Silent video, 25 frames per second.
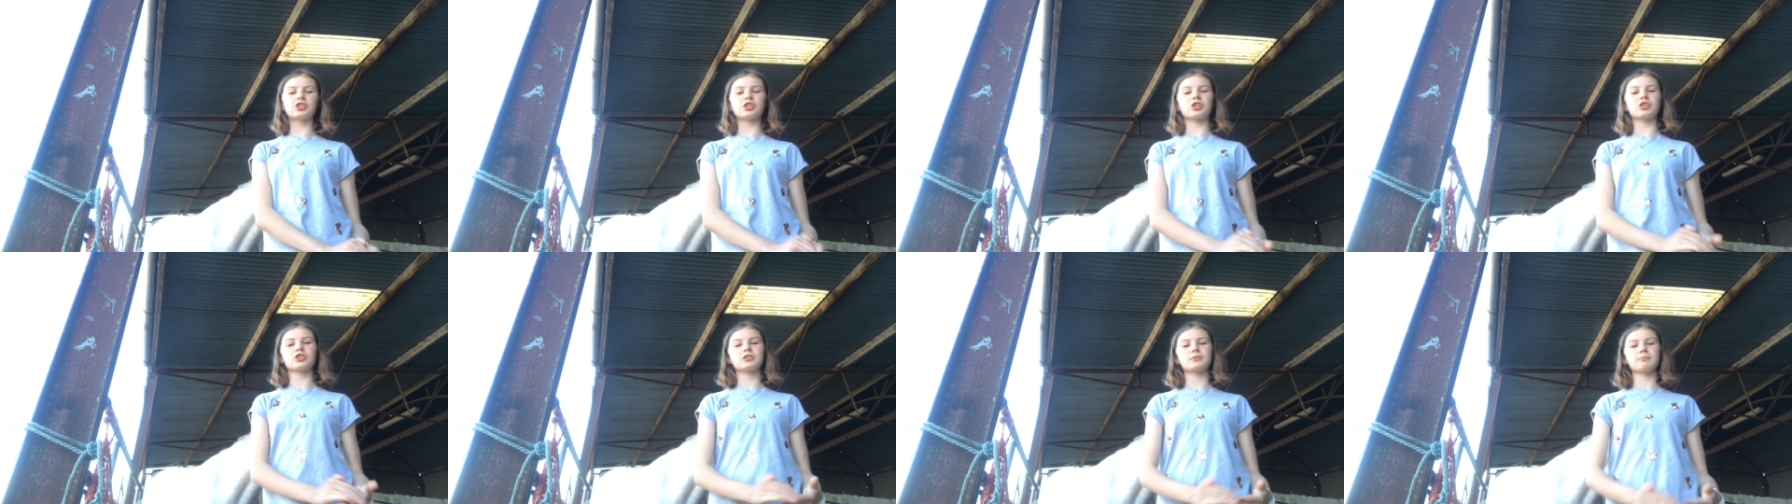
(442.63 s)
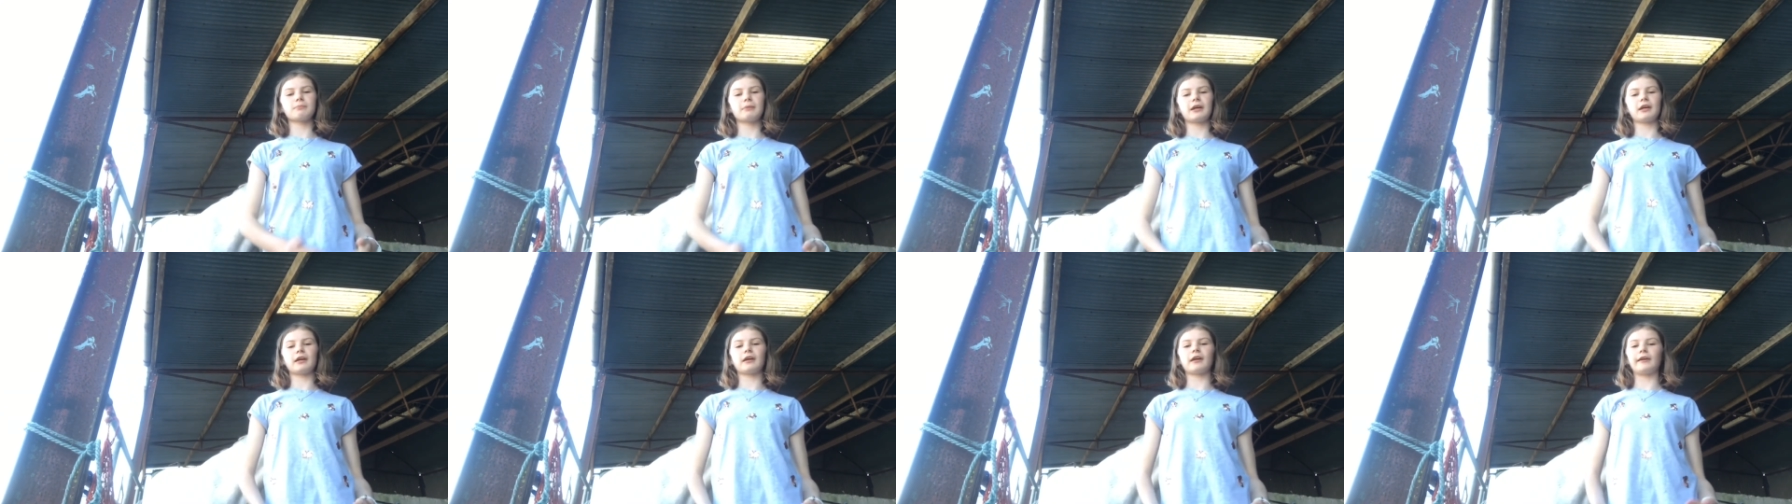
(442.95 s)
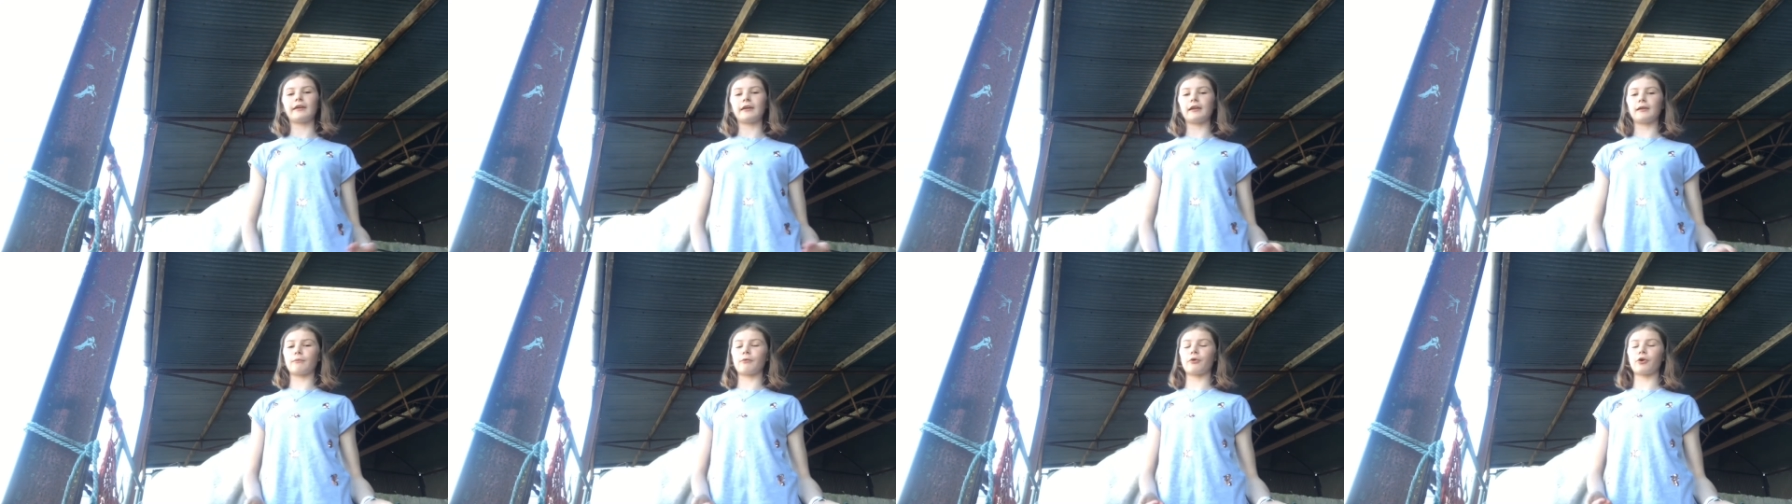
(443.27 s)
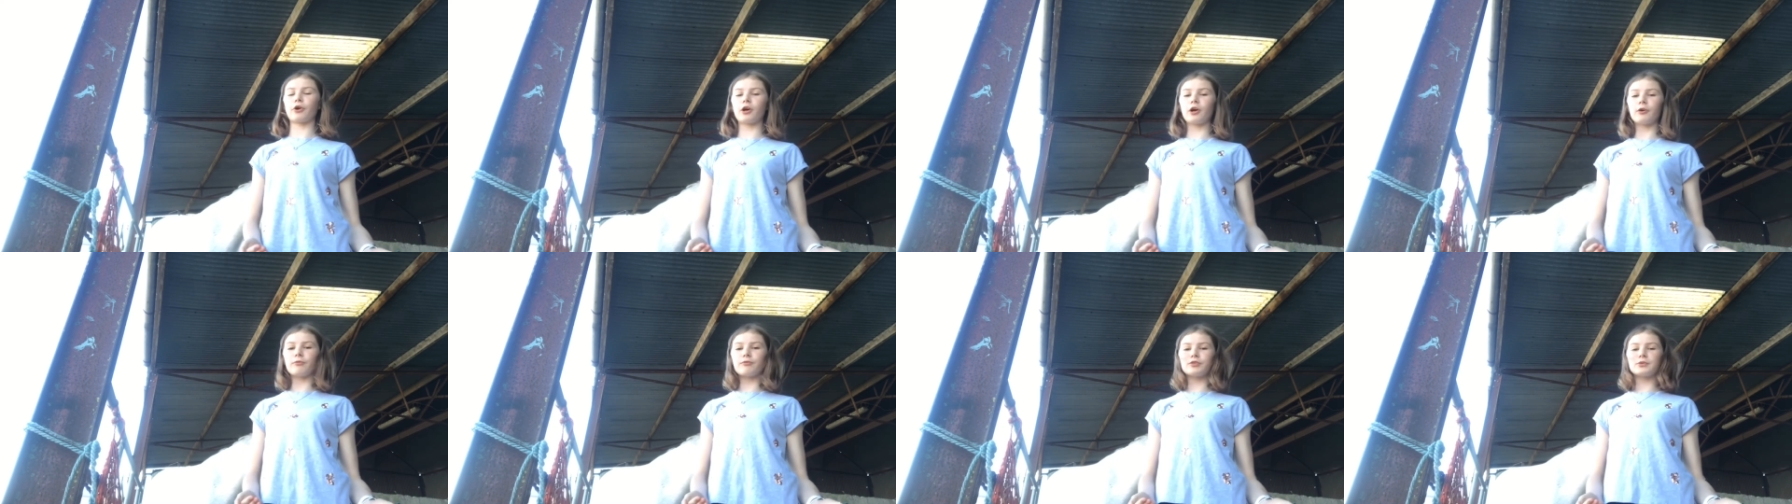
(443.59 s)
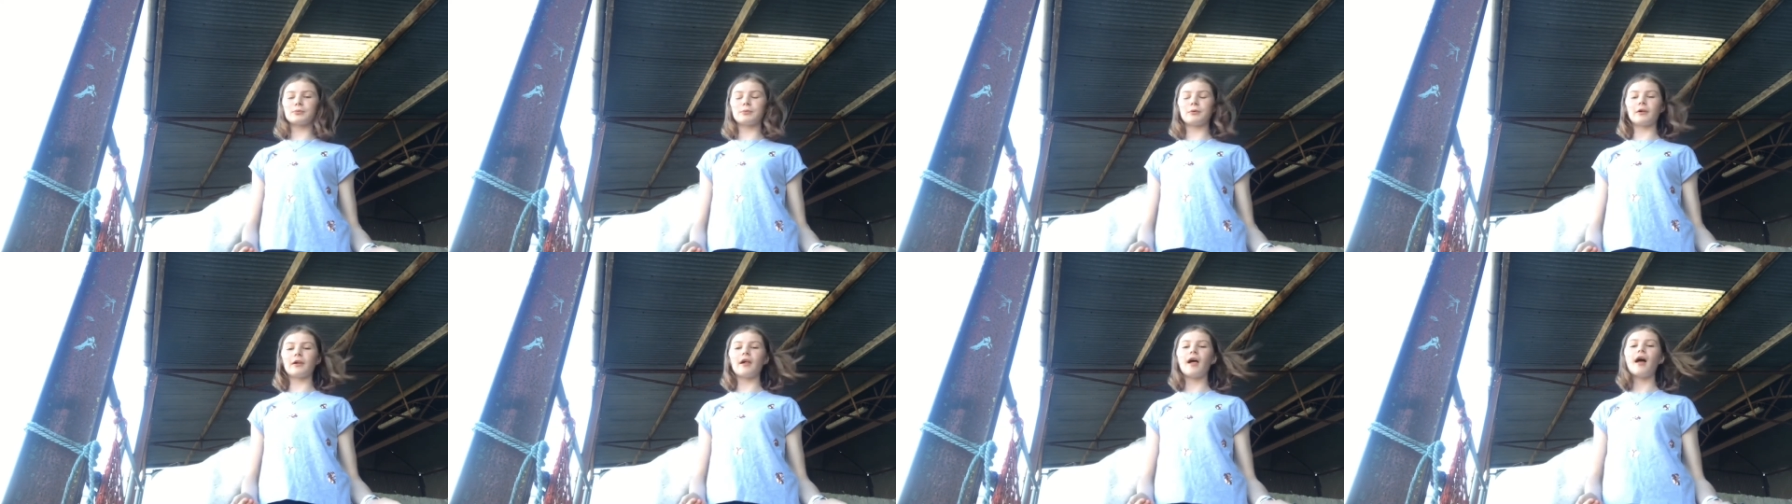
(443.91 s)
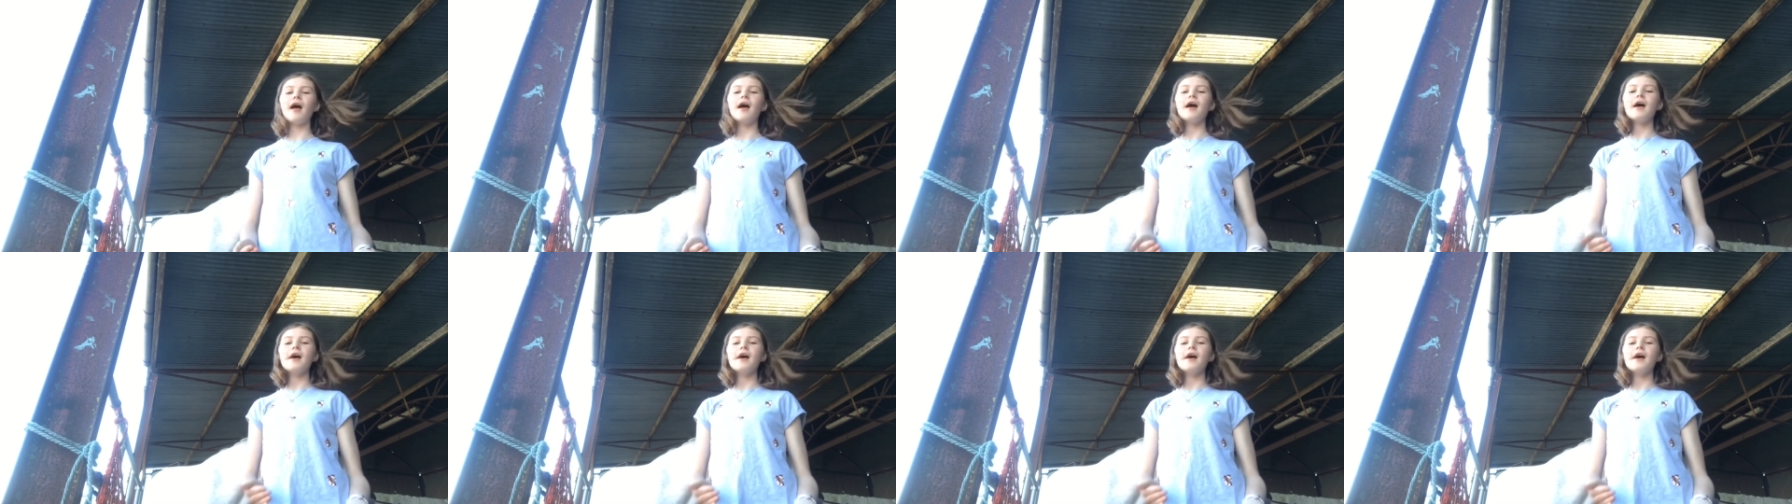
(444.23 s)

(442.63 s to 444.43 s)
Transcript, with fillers: just to make it a little more comfortable.